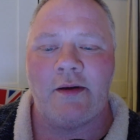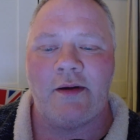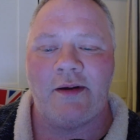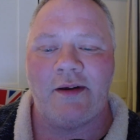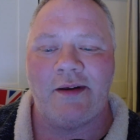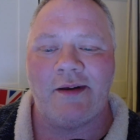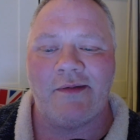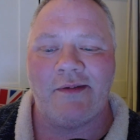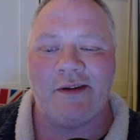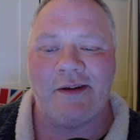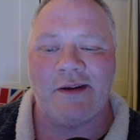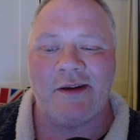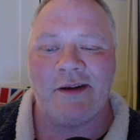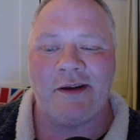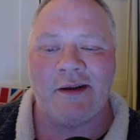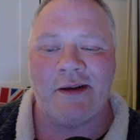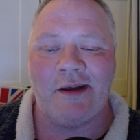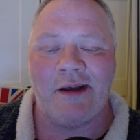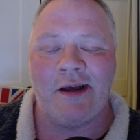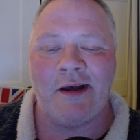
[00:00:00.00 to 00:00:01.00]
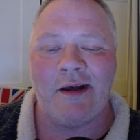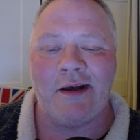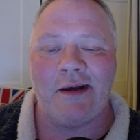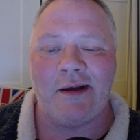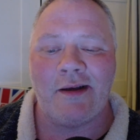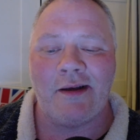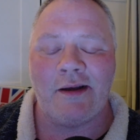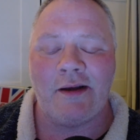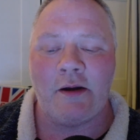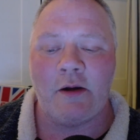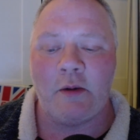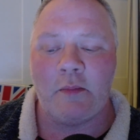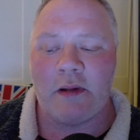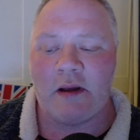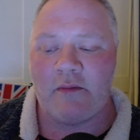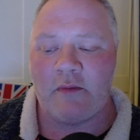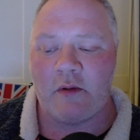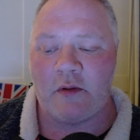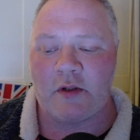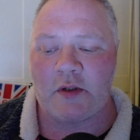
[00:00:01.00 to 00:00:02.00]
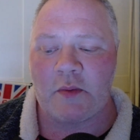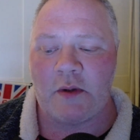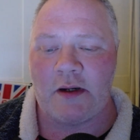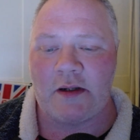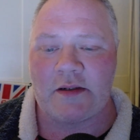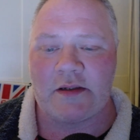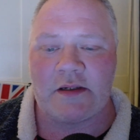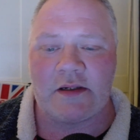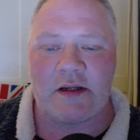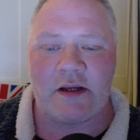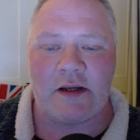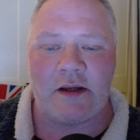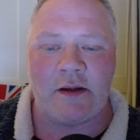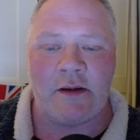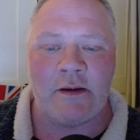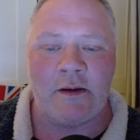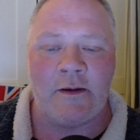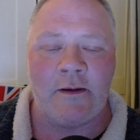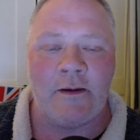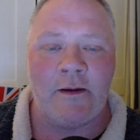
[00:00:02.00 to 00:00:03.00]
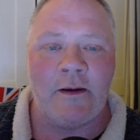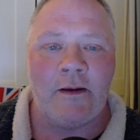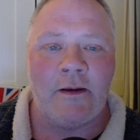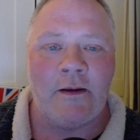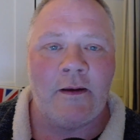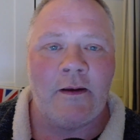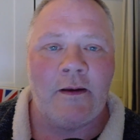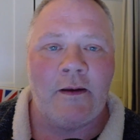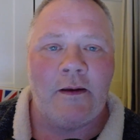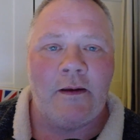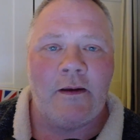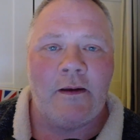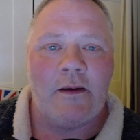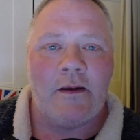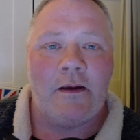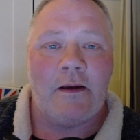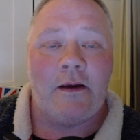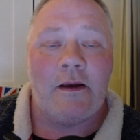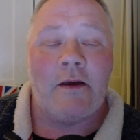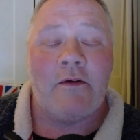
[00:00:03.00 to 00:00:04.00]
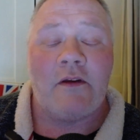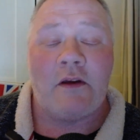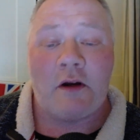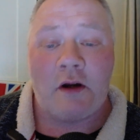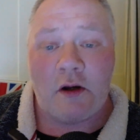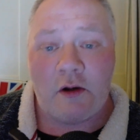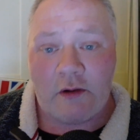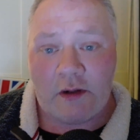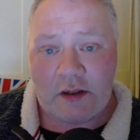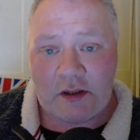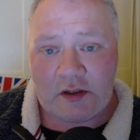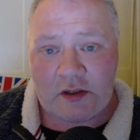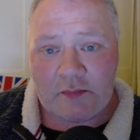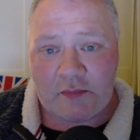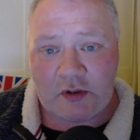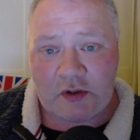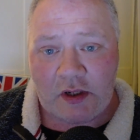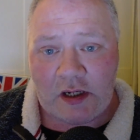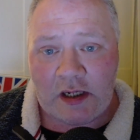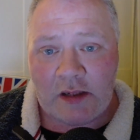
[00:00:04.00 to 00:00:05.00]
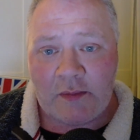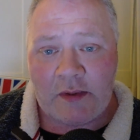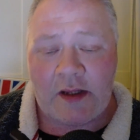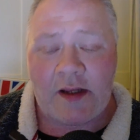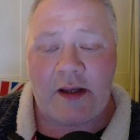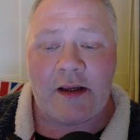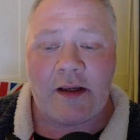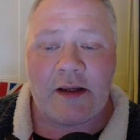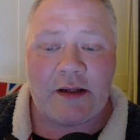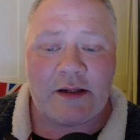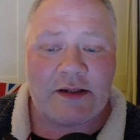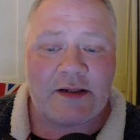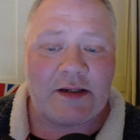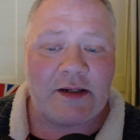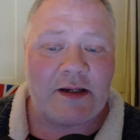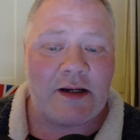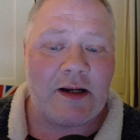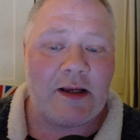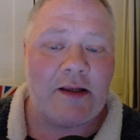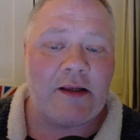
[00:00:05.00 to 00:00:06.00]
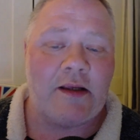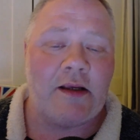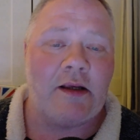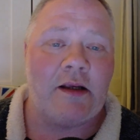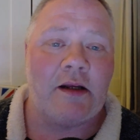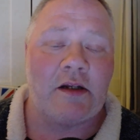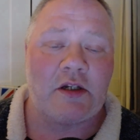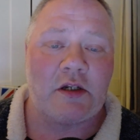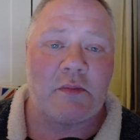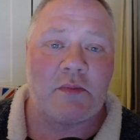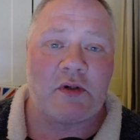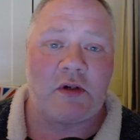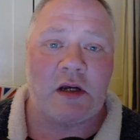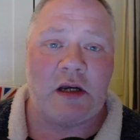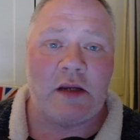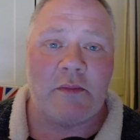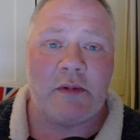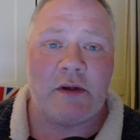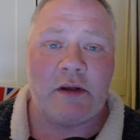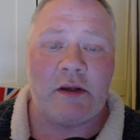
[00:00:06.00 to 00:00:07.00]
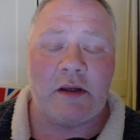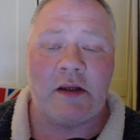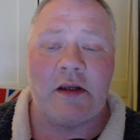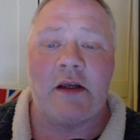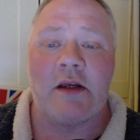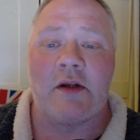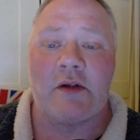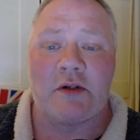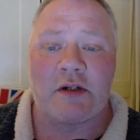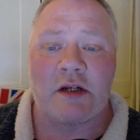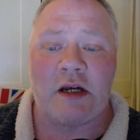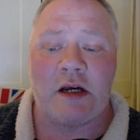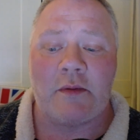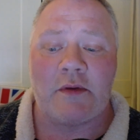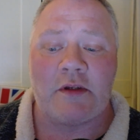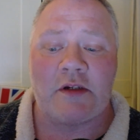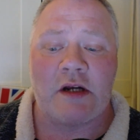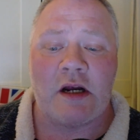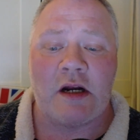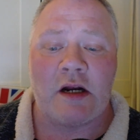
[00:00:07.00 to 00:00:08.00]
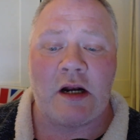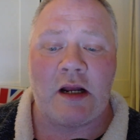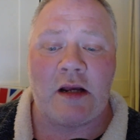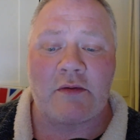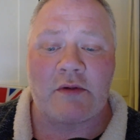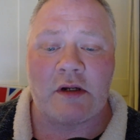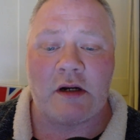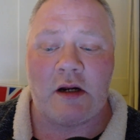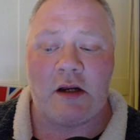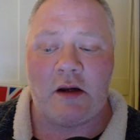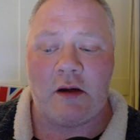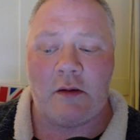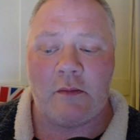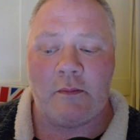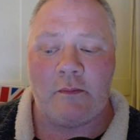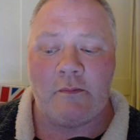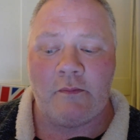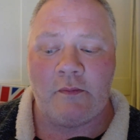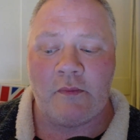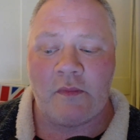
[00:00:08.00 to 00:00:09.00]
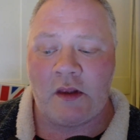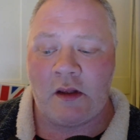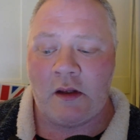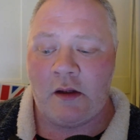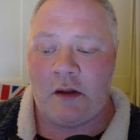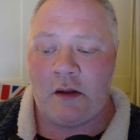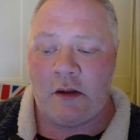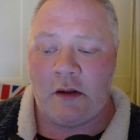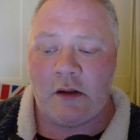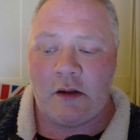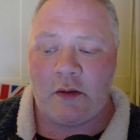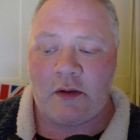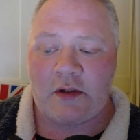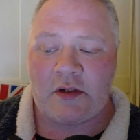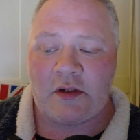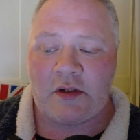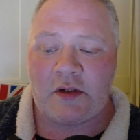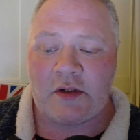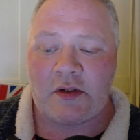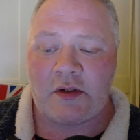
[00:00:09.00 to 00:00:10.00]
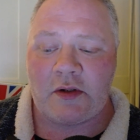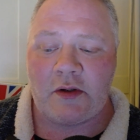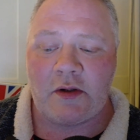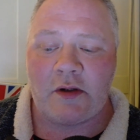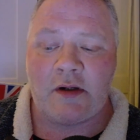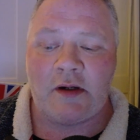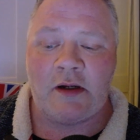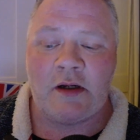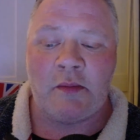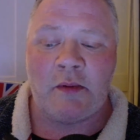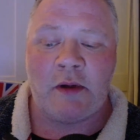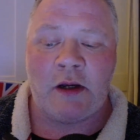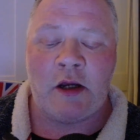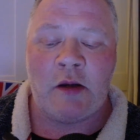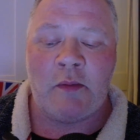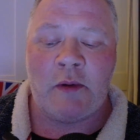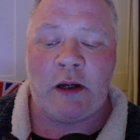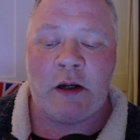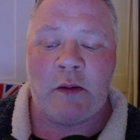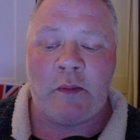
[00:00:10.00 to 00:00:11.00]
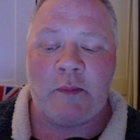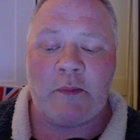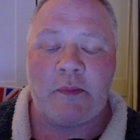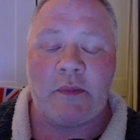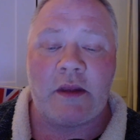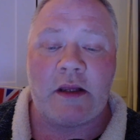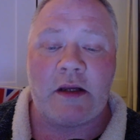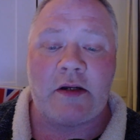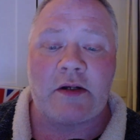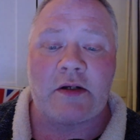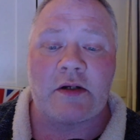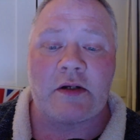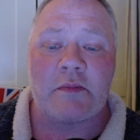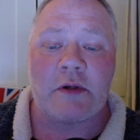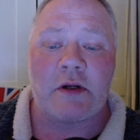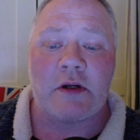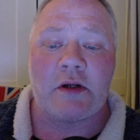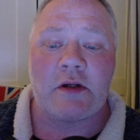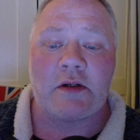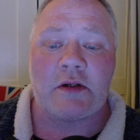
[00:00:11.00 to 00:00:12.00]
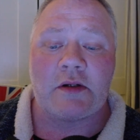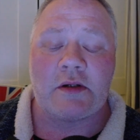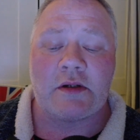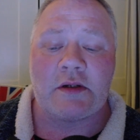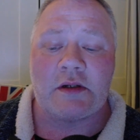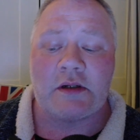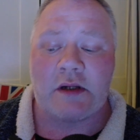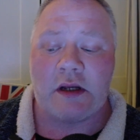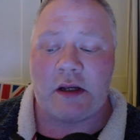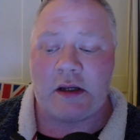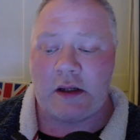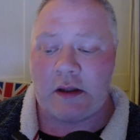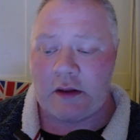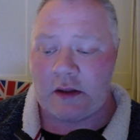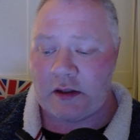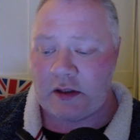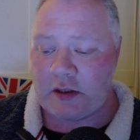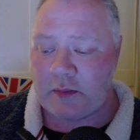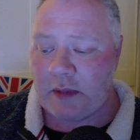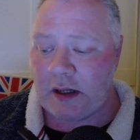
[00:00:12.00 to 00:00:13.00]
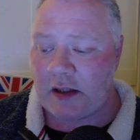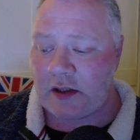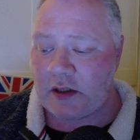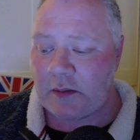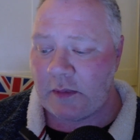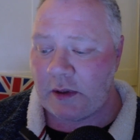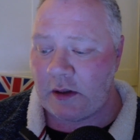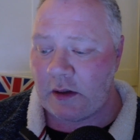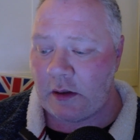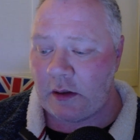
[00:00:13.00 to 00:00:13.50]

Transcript: evening. I hope everyone's well today. If you're not already subscribed, consider liking and subscribing. It does help the channel out a lot. I wanted to talk a little bit about this person today, this specimen.